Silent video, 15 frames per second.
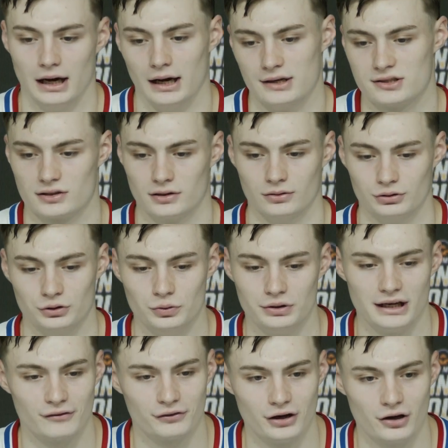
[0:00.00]
So you would
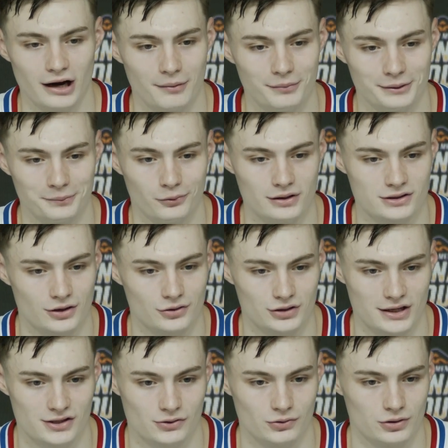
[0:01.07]
never know how many points
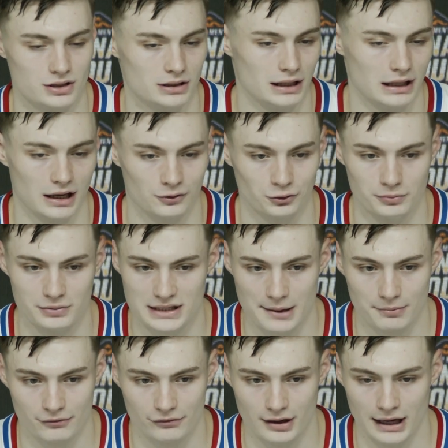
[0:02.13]
Ochai scores in the locker room. He's
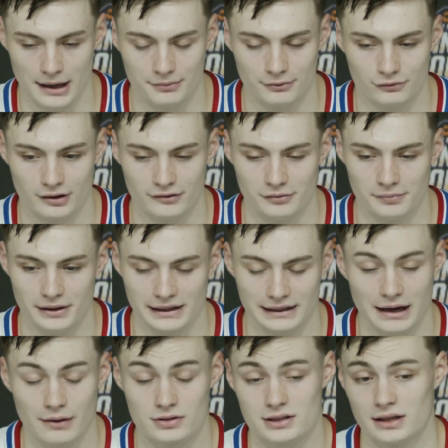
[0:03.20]
happy for everybody,
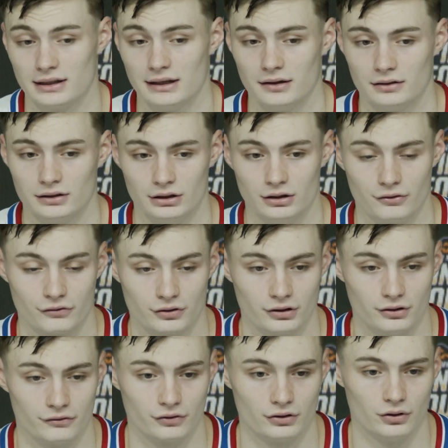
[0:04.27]
and I would say that, you know, for
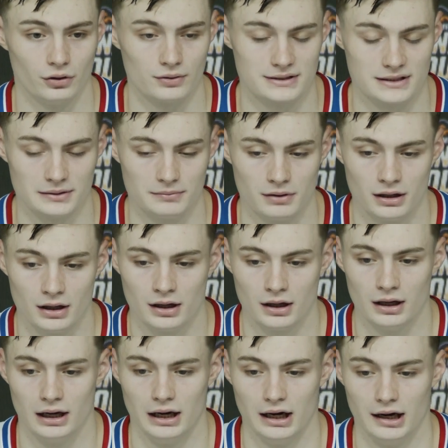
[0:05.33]
the whole team.
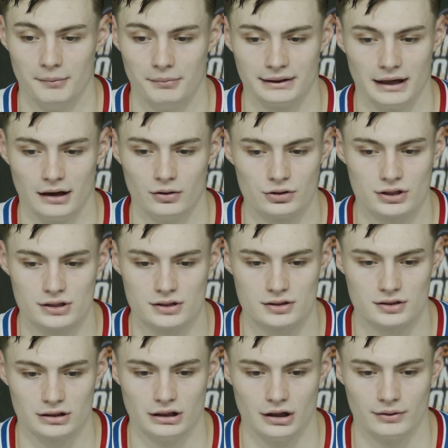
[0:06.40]
But, yeah, Ochai
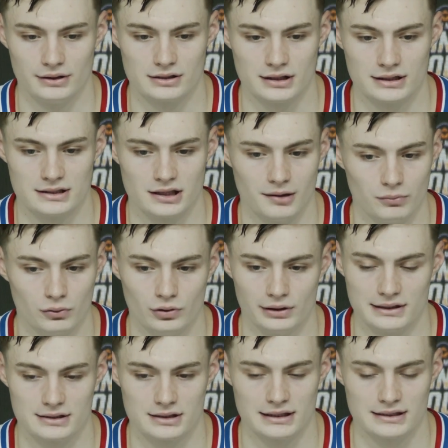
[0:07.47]
is, you know, he's humble, and
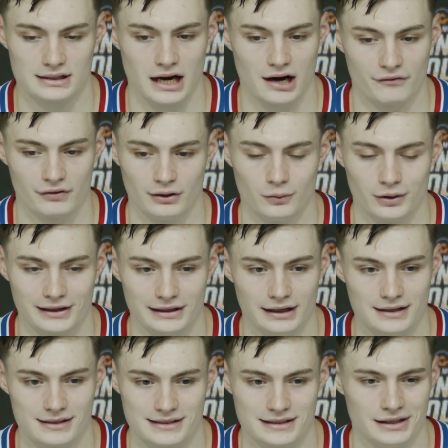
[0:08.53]
he's confident in what he
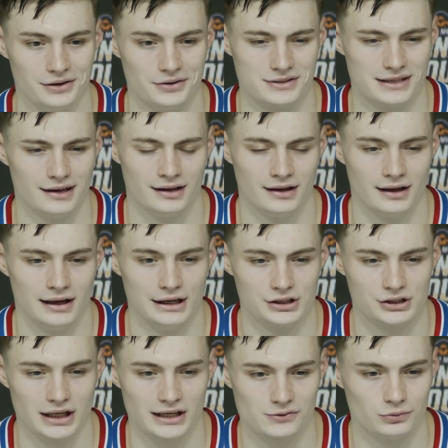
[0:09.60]
does. He knows that his
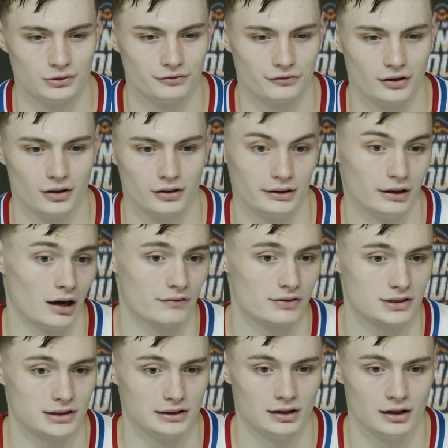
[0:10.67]
shots will fall, and
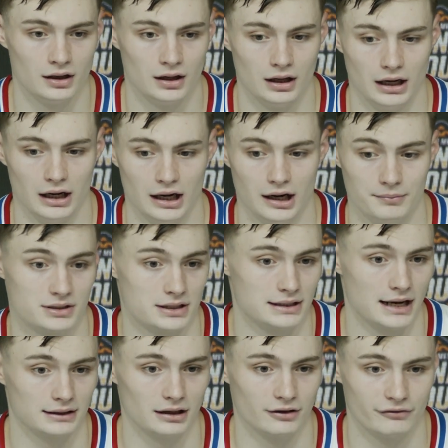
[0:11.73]
obviously
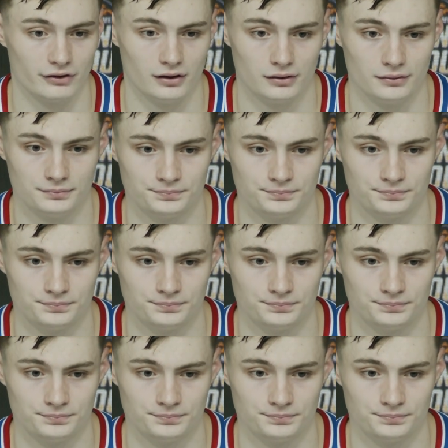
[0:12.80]
tonight they fell.